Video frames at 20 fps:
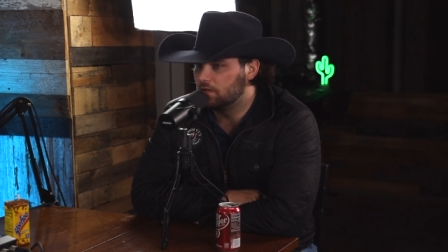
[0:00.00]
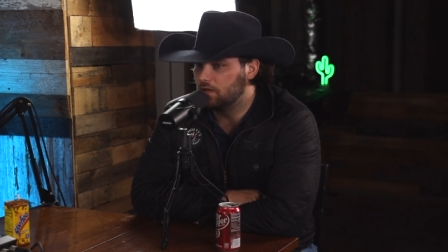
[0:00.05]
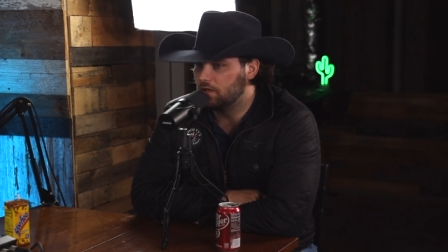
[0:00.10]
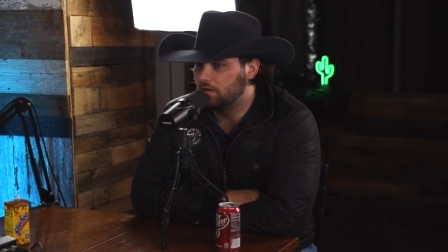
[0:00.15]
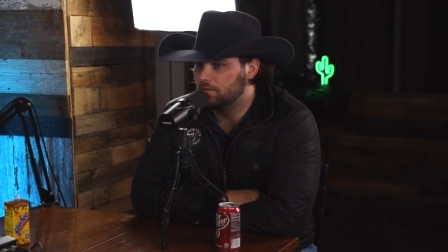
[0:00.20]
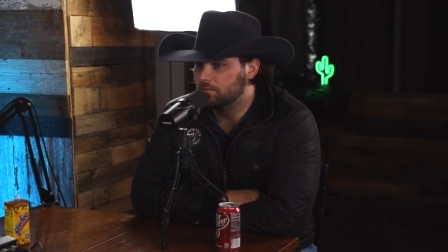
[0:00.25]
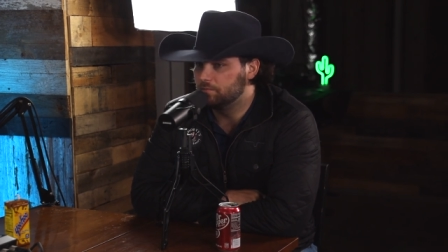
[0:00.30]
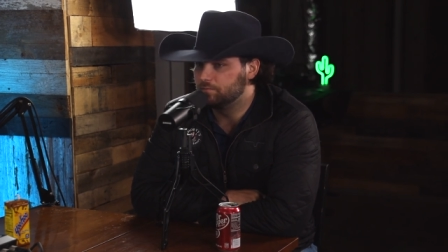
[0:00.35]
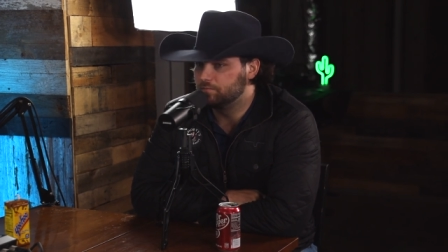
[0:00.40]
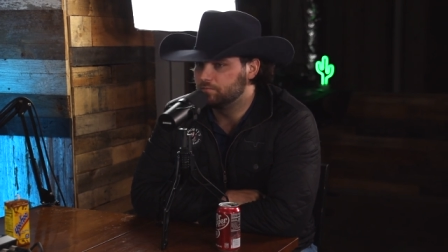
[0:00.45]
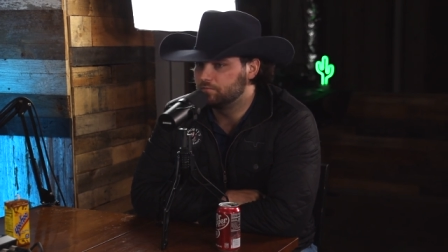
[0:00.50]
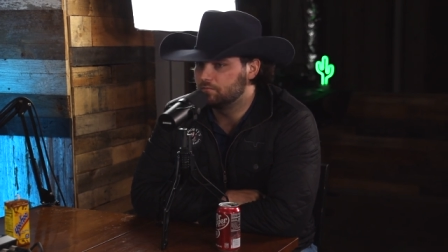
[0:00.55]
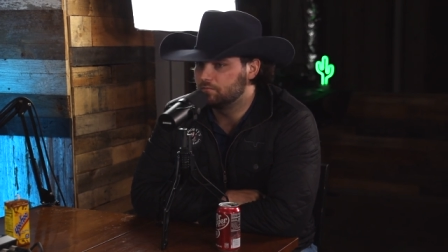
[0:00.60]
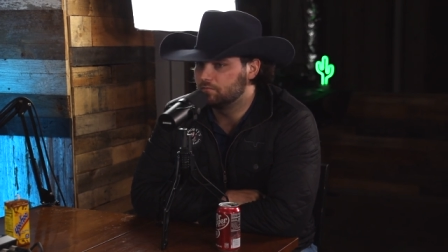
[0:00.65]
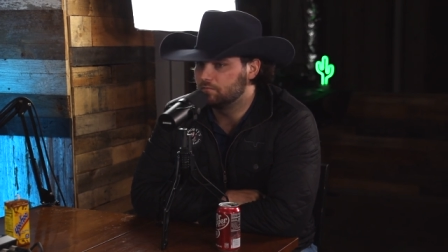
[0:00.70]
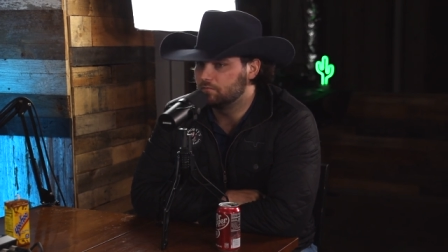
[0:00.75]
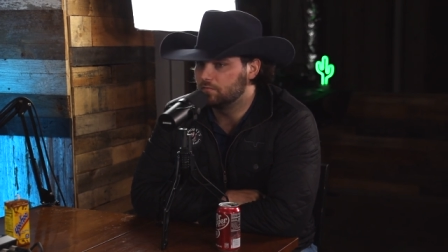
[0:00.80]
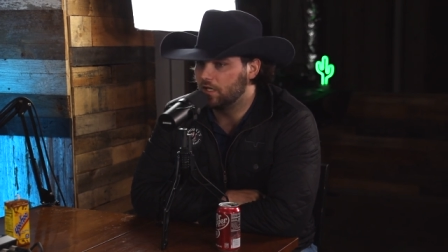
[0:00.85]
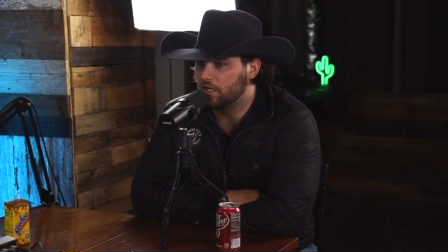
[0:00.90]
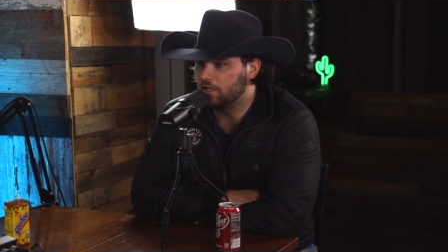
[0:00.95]
Um,
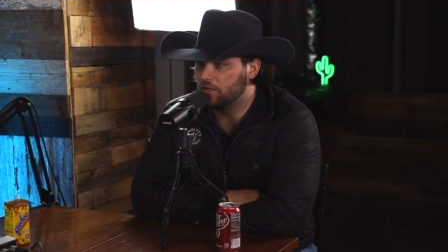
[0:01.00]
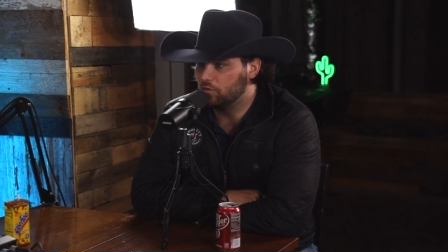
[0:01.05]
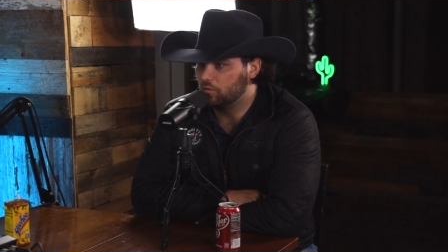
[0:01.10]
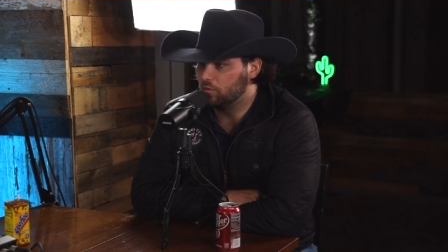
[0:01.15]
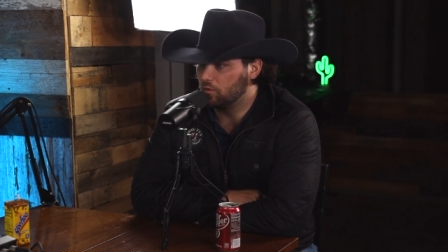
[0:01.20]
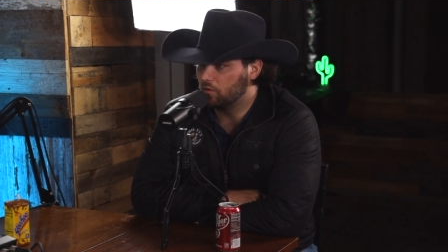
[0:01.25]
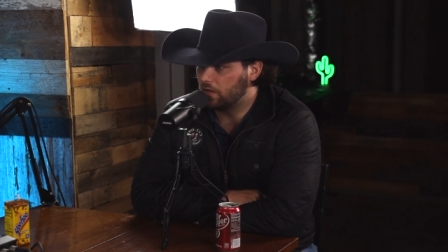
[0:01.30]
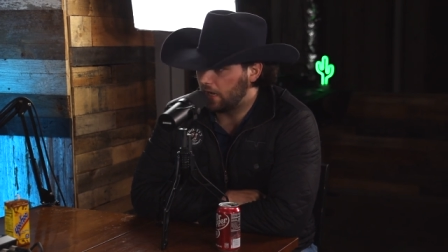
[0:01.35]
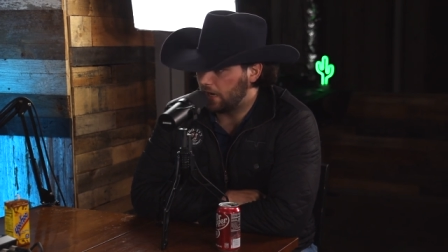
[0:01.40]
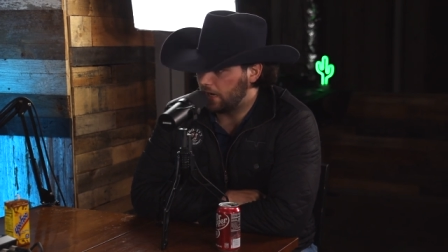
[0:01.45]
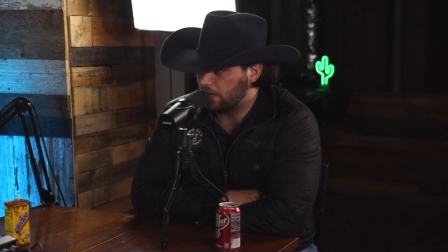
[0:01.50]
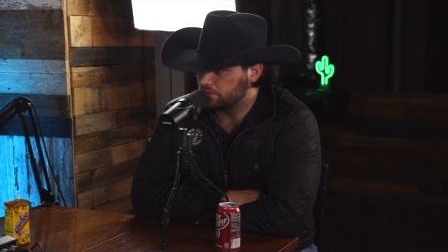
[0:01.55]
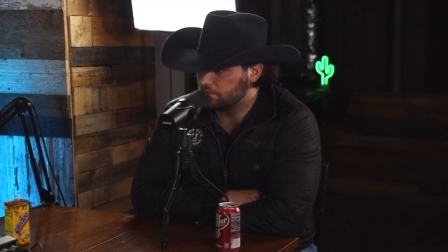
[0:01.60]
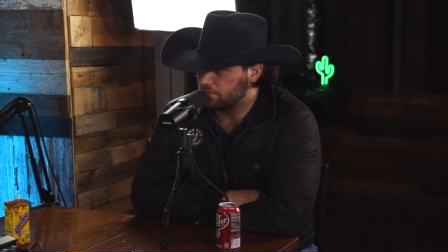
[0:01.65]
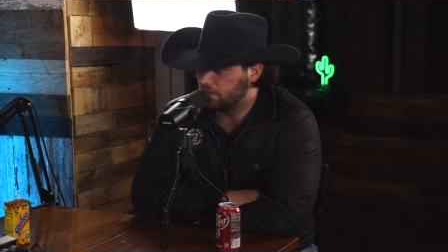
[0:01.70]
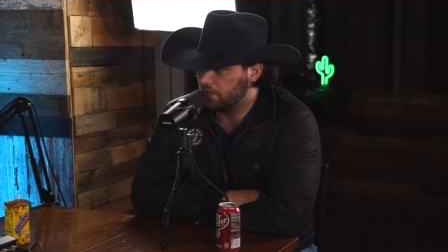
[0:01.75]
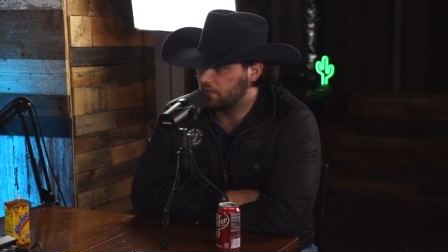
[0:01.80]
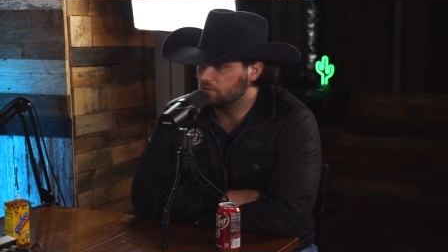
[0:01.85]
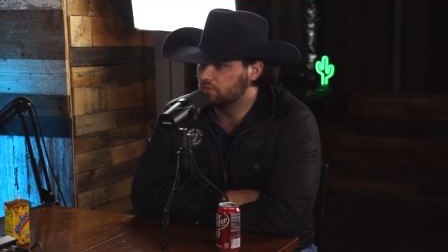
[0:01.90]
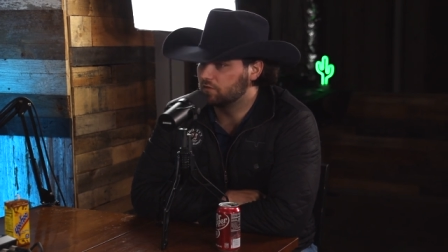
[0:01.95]
They do want
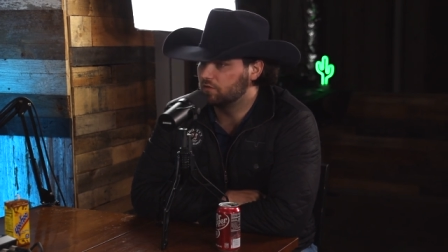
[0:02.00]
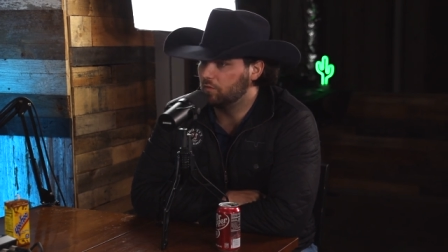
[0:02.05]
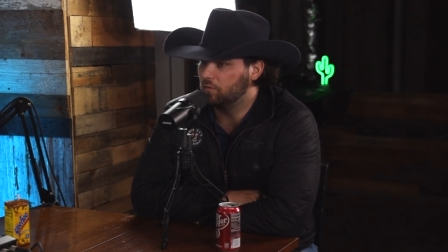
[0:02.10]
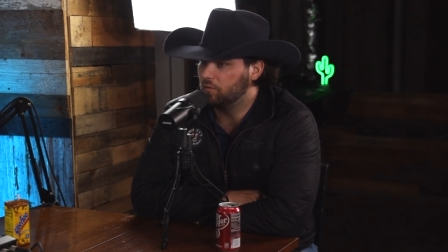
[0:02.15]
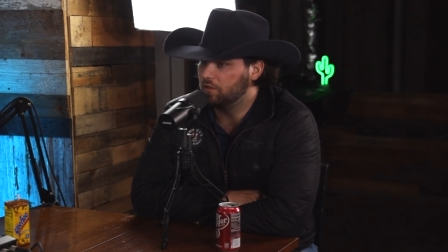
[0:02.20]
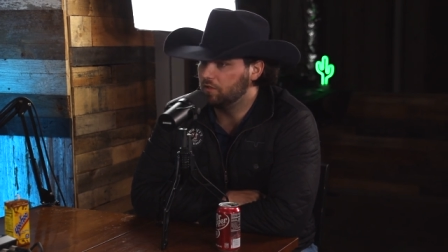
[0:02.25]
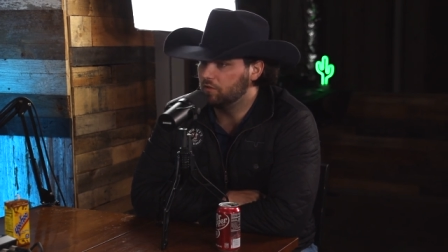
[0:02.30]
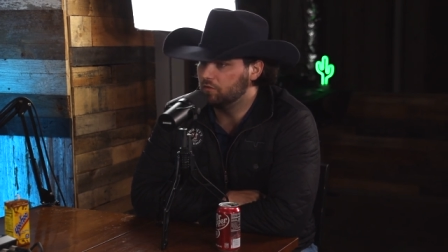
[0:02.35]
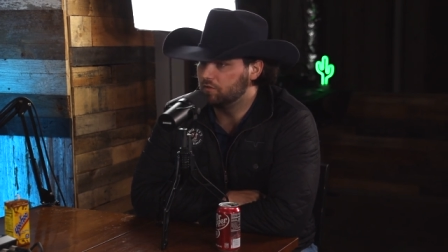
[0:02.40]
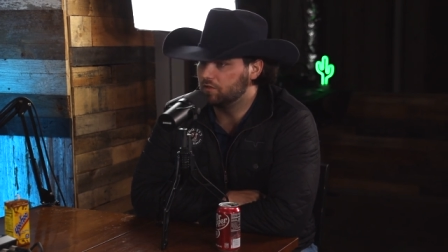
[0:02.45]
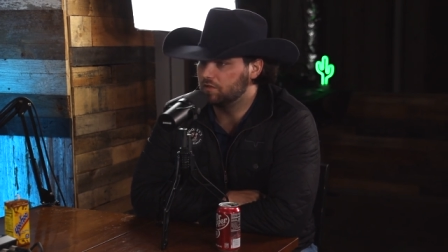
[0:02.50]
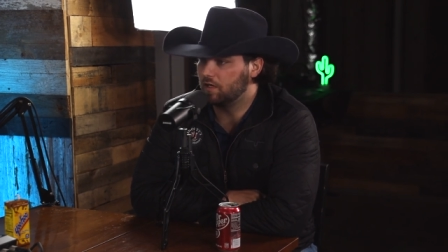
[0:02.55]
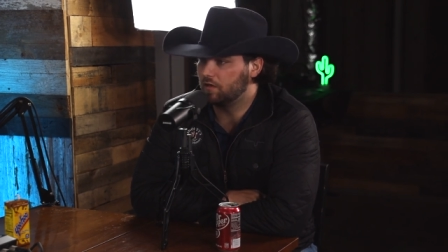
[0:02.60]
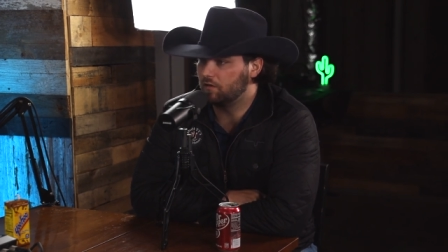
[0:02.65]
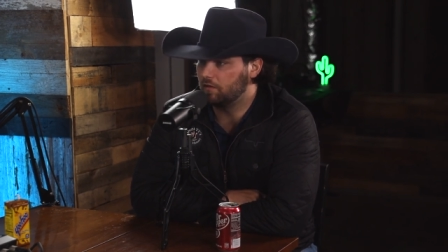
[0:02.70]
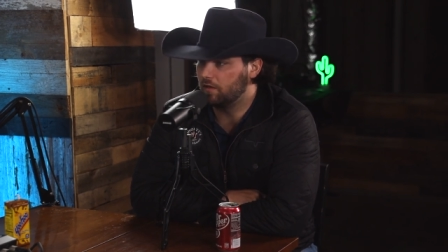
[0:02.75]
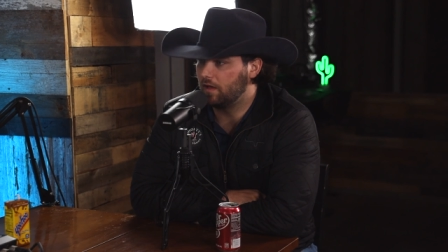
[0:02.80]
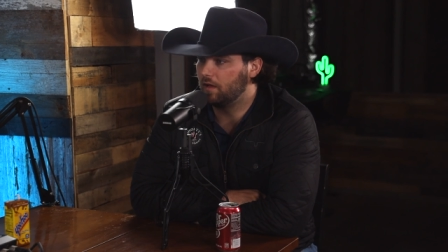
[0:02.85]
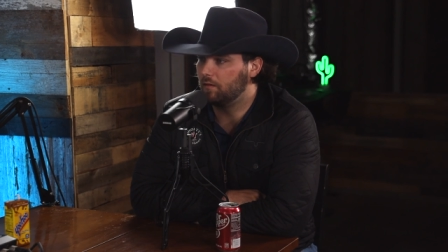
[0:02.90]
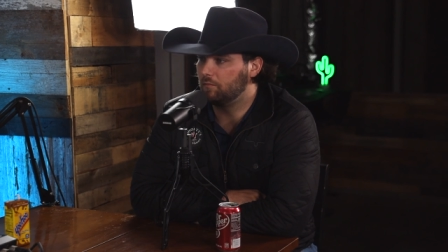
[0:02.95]
hats now, so we do
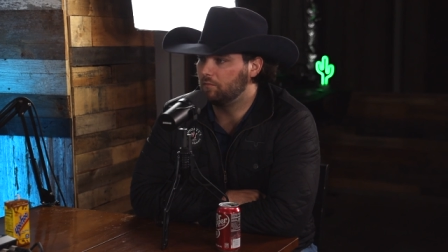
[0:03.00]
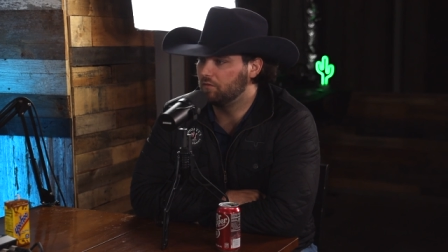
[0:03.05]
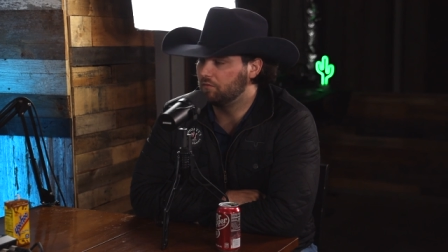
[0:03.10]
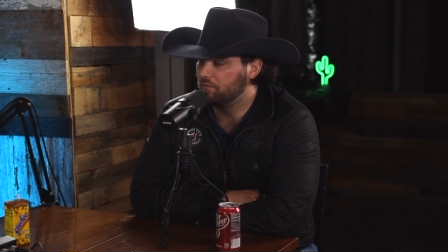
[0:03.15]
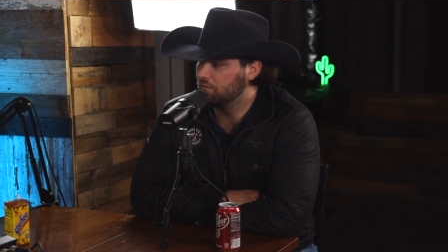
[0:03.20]
sell that. But